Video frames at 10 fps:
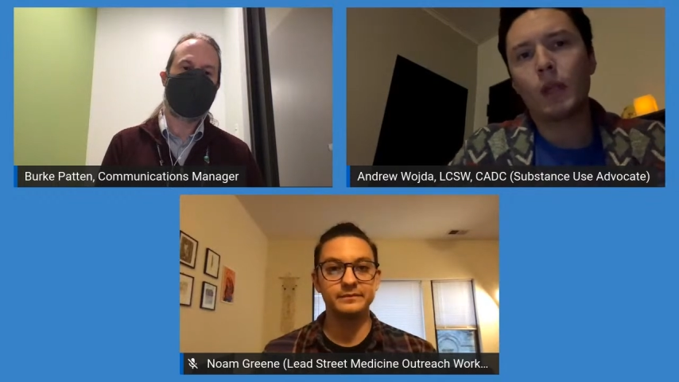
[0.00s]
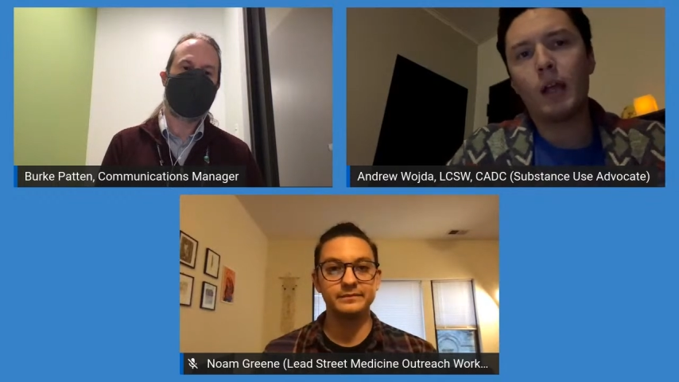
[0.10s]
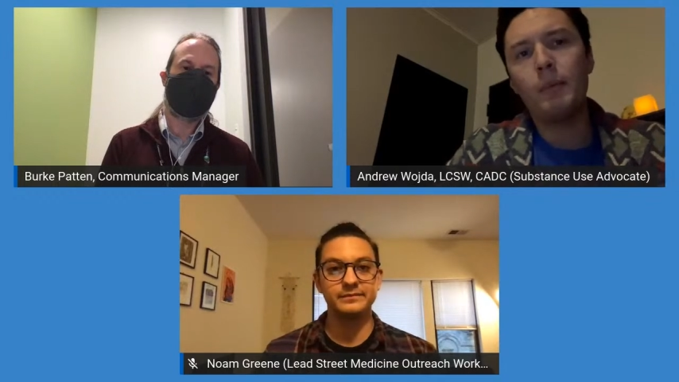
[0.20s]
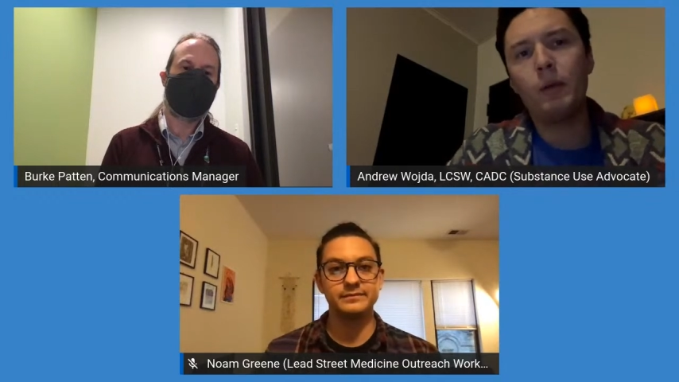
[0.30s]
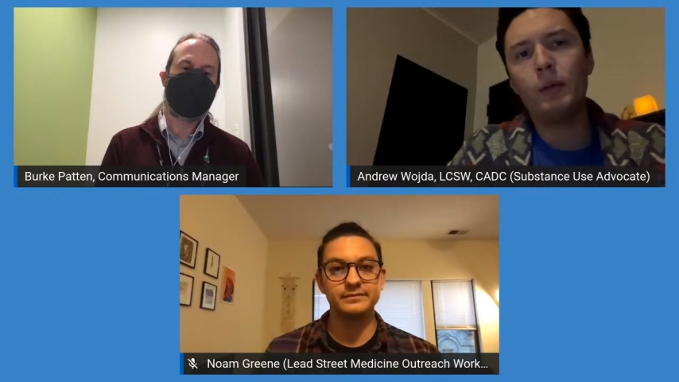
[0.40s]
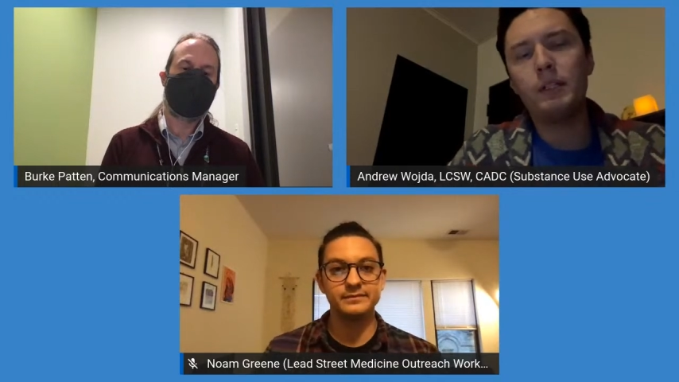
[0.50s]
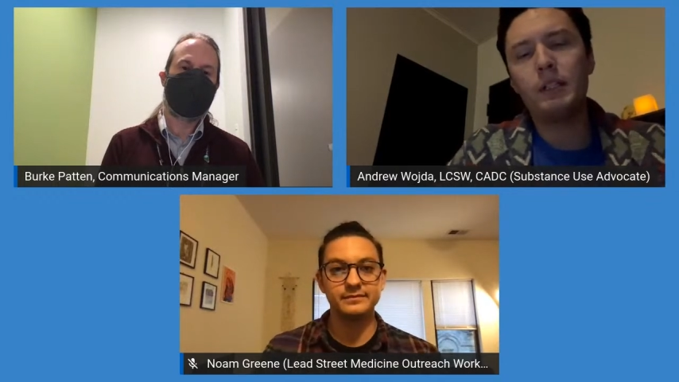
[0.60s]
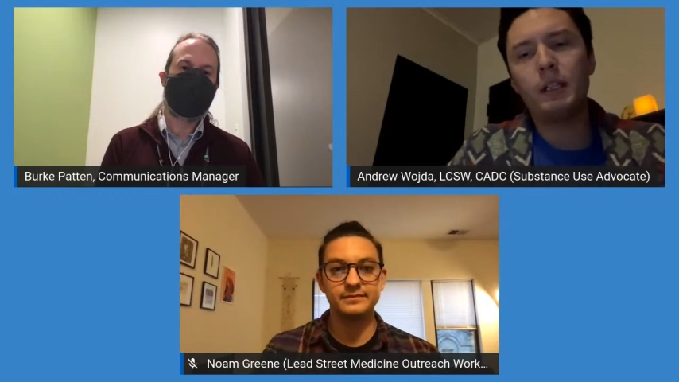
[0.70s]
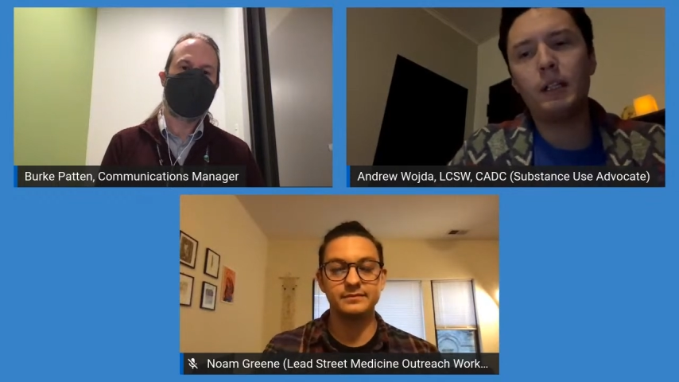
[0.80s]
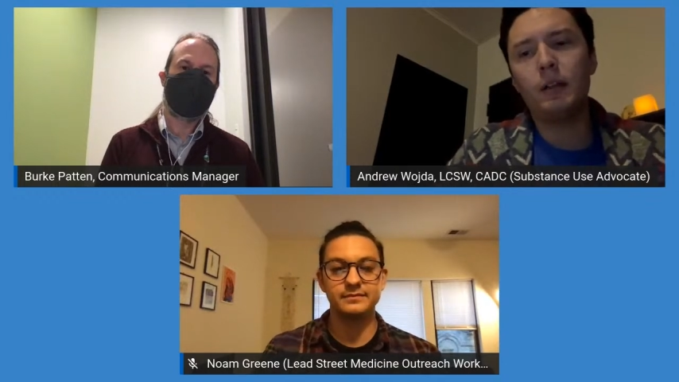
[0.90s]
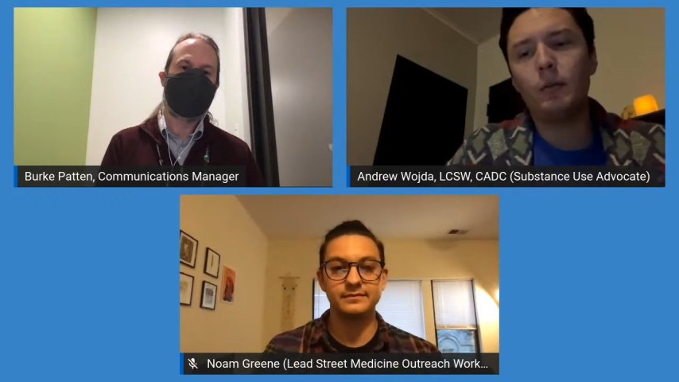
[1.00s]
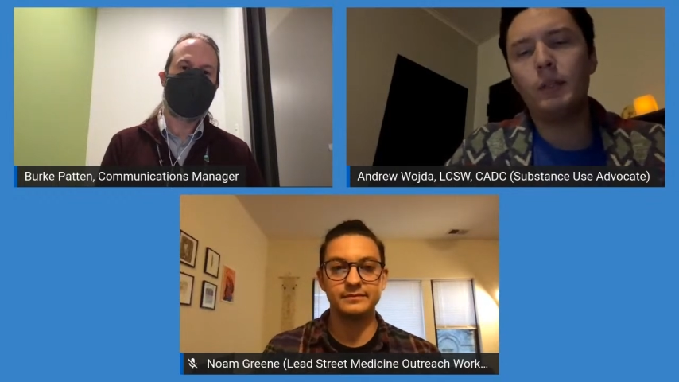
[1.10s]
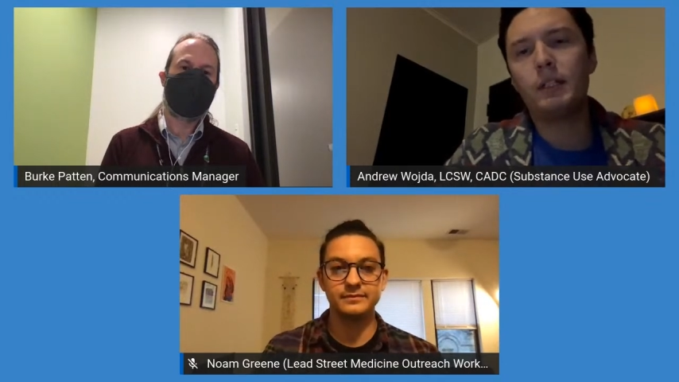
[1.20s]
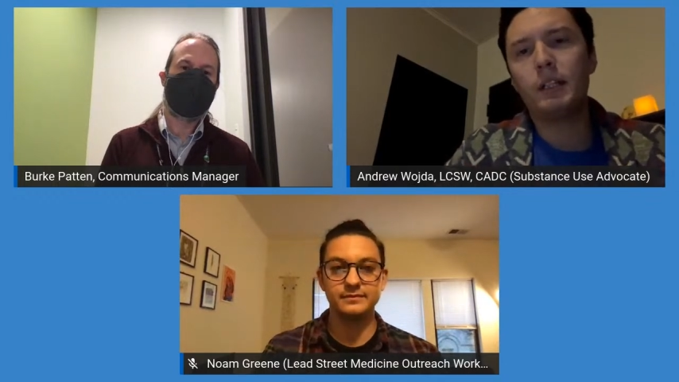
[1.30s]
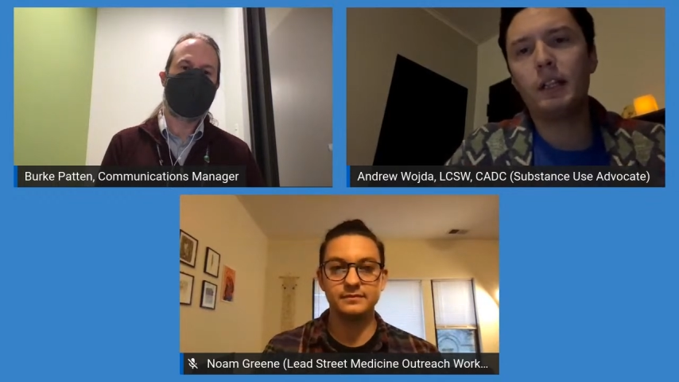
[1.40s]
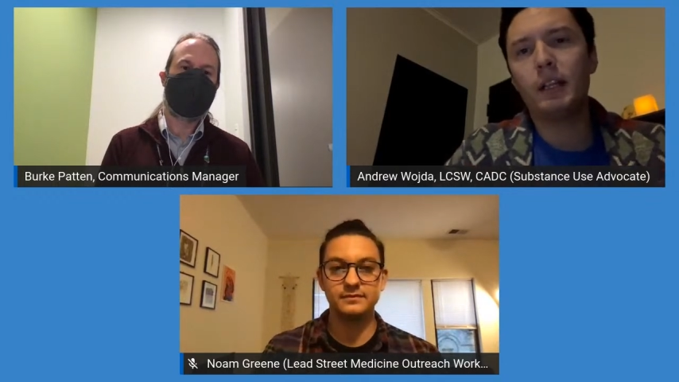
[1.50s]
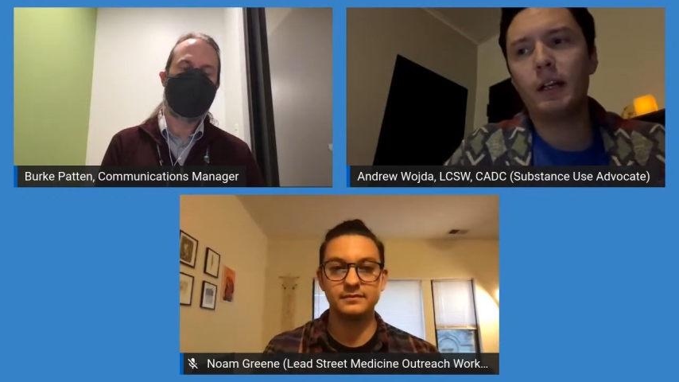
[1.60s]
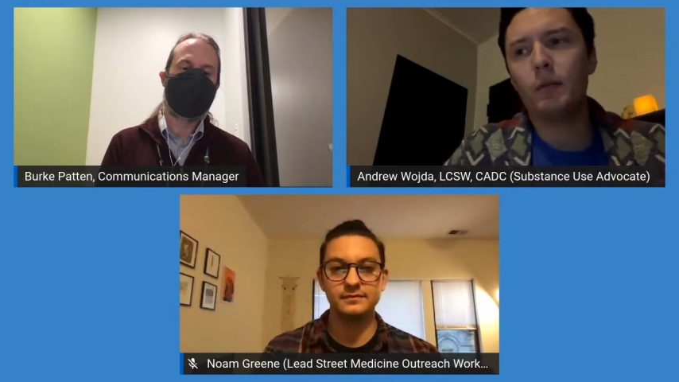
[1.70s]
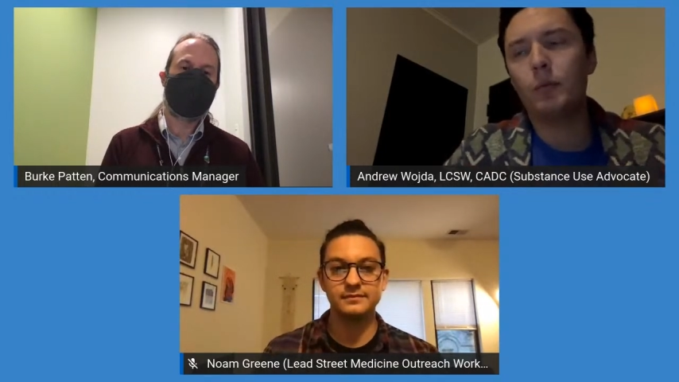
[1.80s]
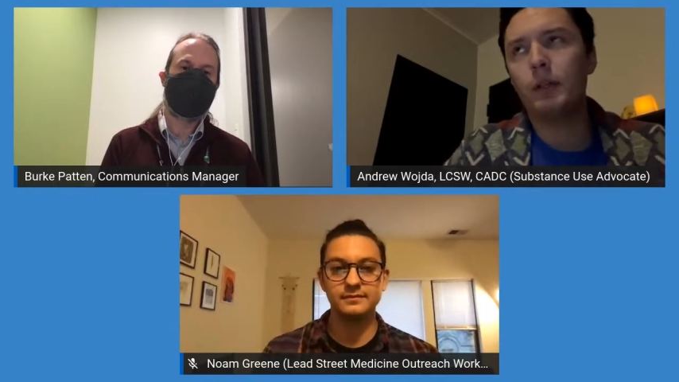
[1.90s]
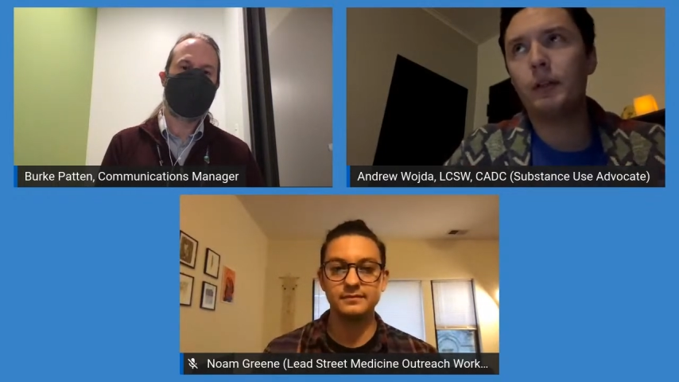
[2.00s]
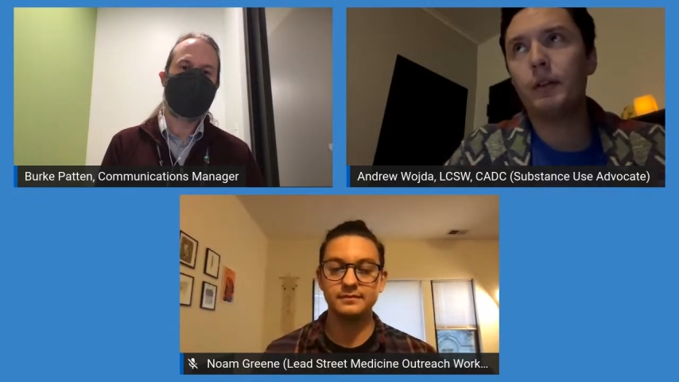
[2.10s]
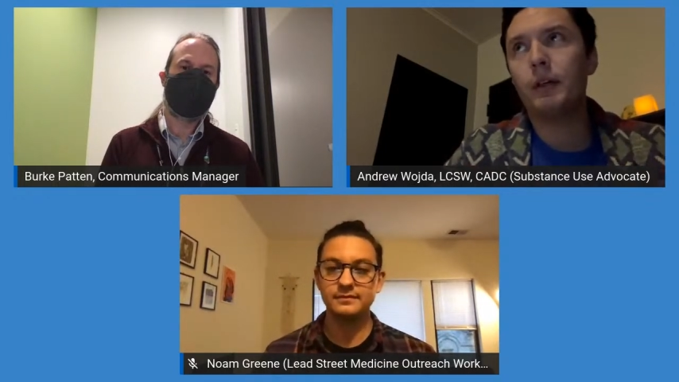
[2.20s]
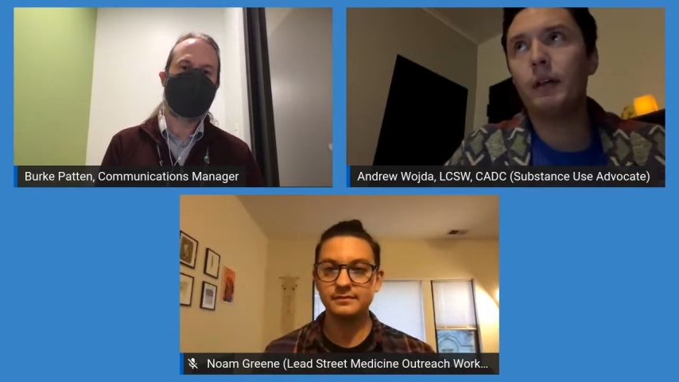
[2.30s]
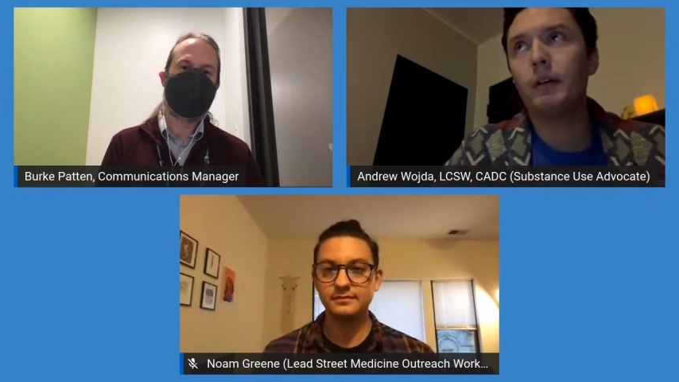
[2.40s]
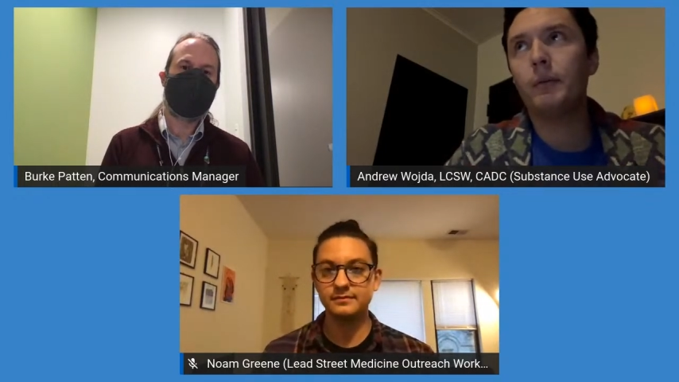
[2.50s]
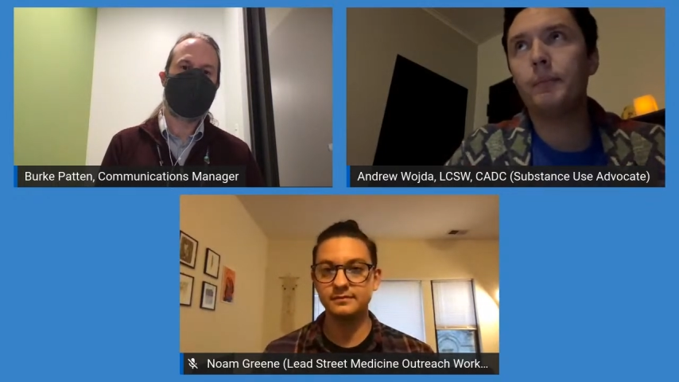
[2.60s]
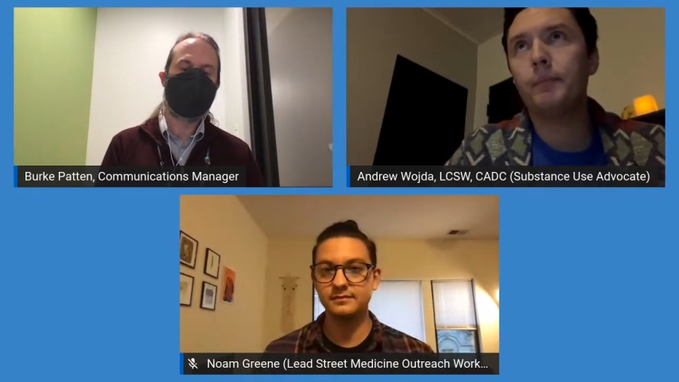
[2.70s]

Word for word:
Speaker 1: I mean, we see we see that with uh,